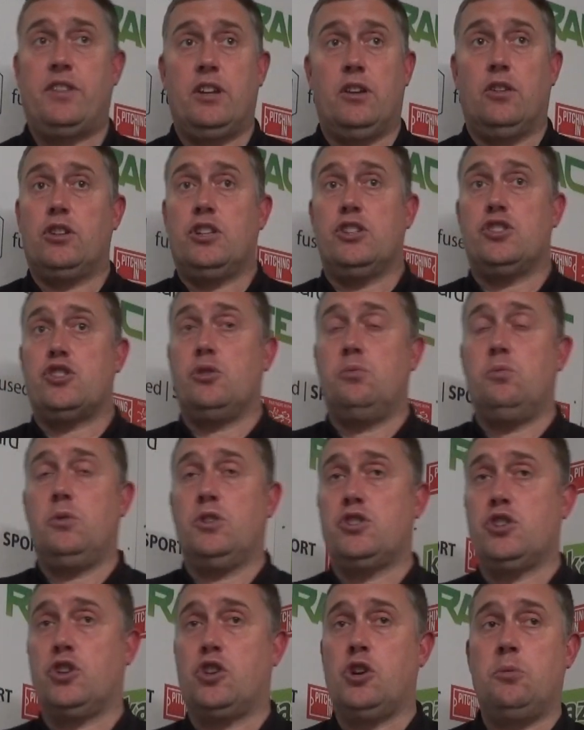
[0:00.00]
have to look at
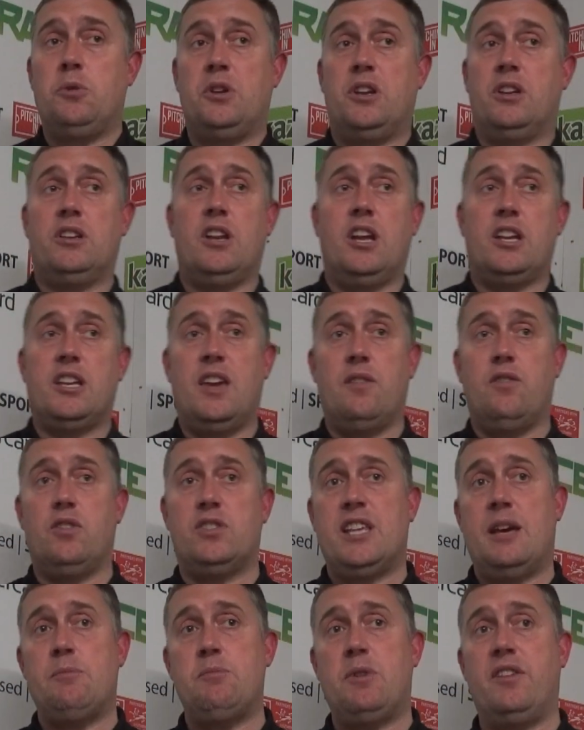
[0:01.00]
someone to come in and give
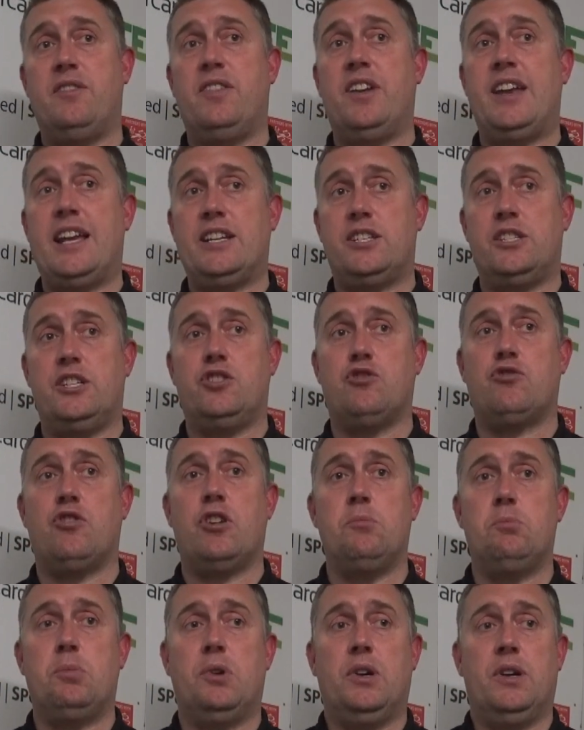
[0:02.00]
us that bit of a nasty
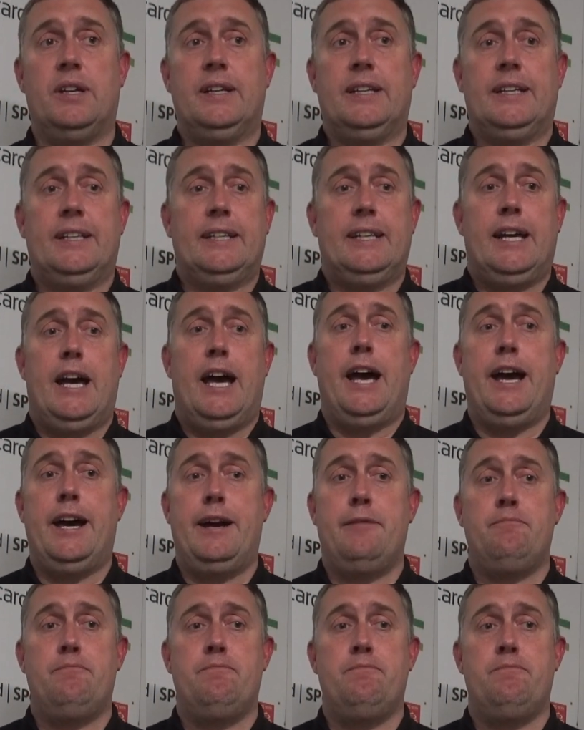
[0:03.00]
streak. But
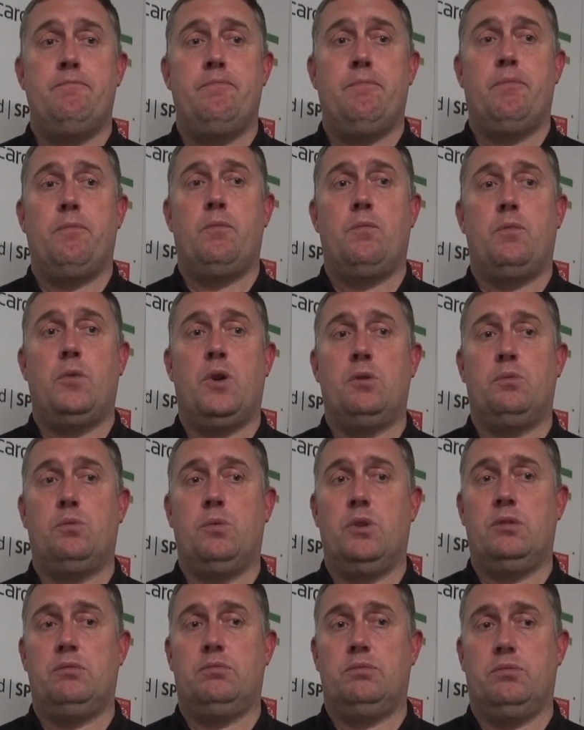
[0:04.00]

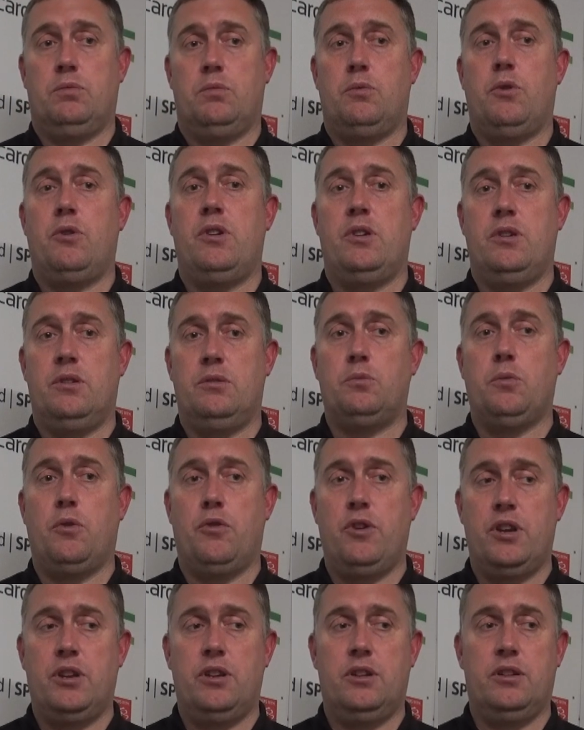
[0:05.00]
we're in
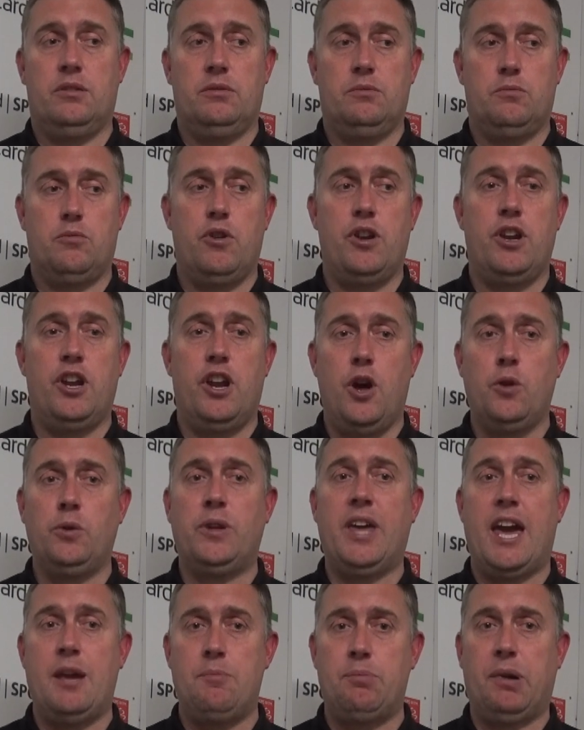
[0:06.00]
an
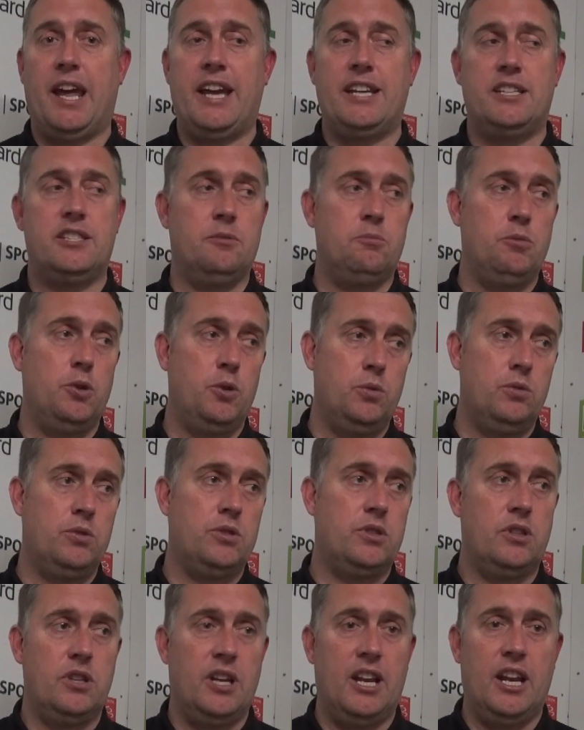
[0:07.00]
okay place. The
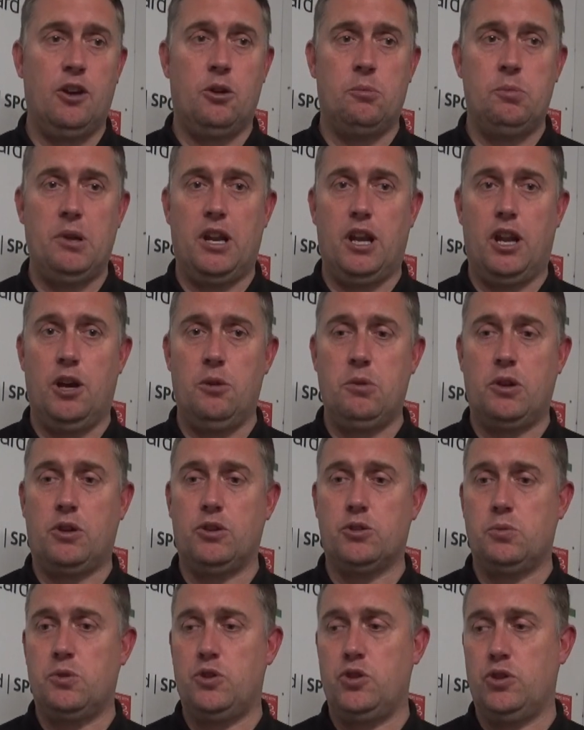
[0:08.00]
mood's a little bit low
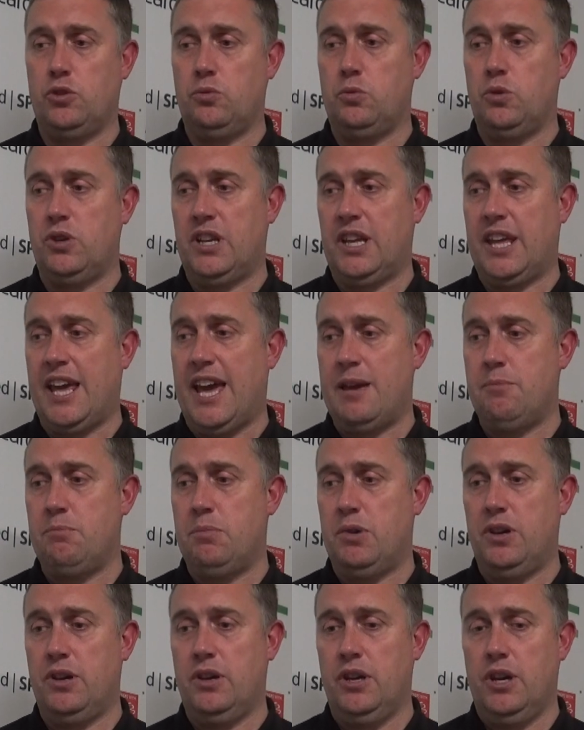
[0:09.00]
because we should have won the
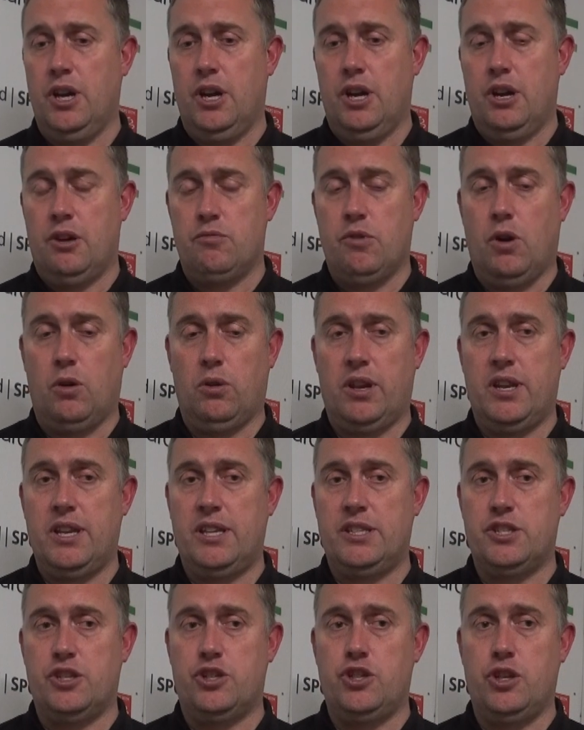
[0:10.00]
game, but
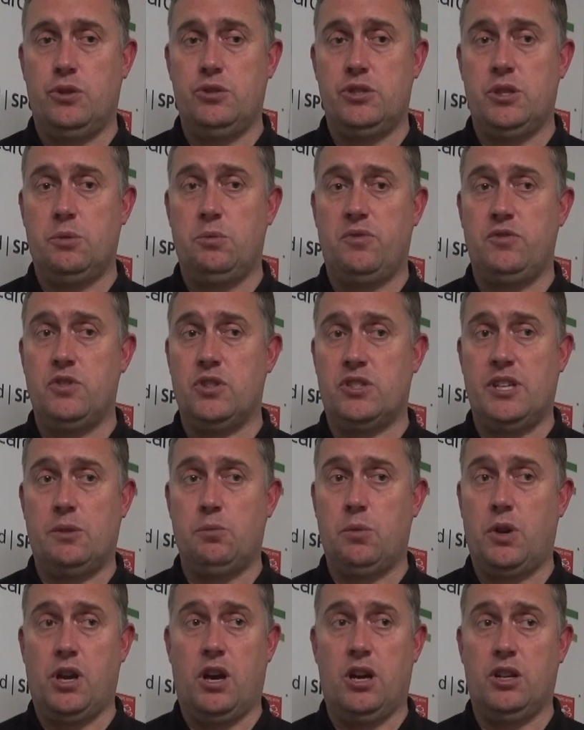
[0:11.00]
rolling into Tuesday, we've just
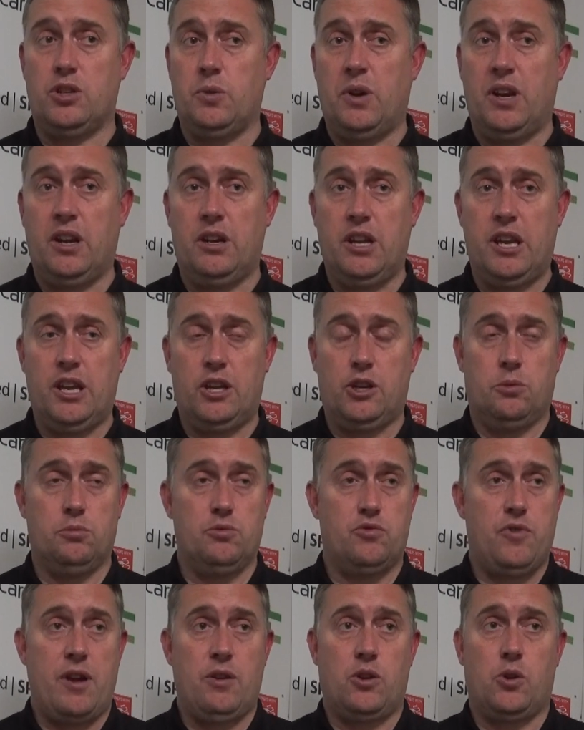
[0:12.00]
said we can't dwell on it. It
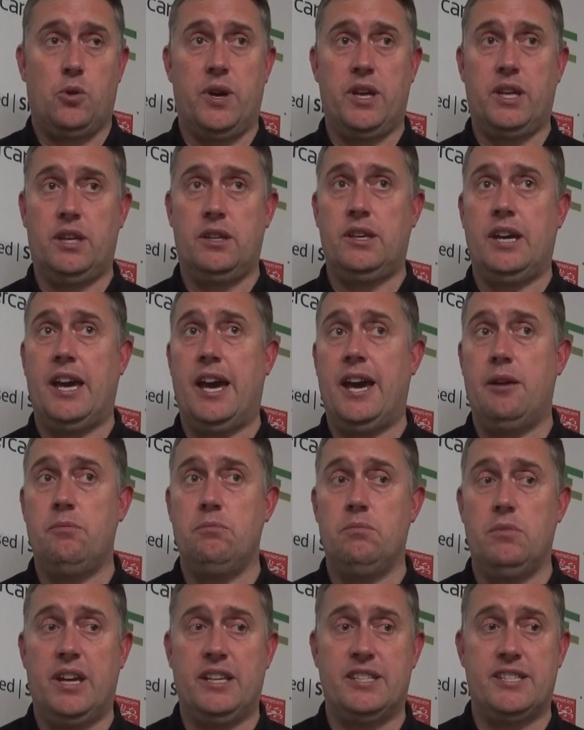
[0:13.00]
comes around quick.
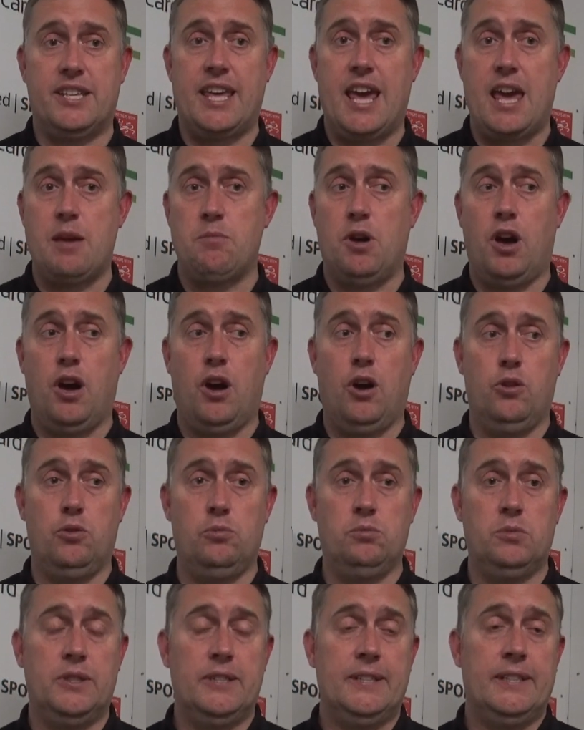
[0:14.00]
It's a game at
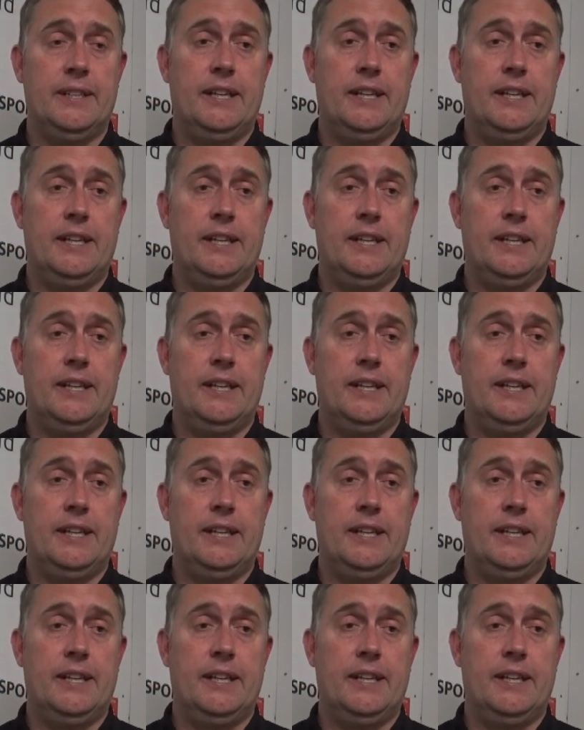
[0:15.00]
home.